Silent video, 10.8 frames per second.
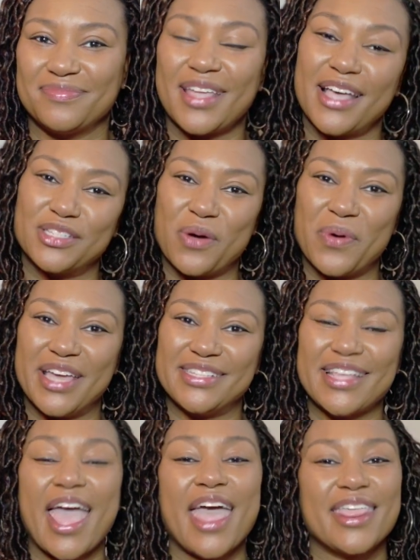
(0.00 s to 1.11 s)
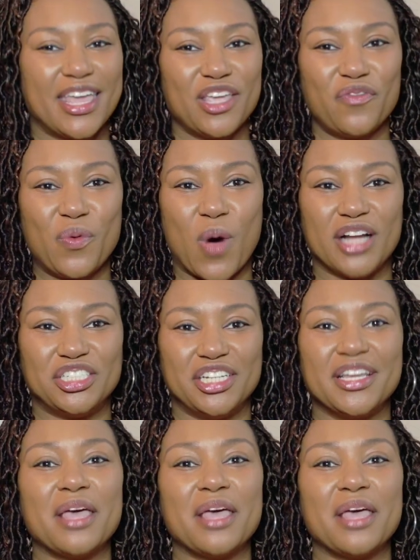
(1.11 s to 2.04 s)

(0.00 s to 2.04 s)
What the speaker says: As always, thank you for watching,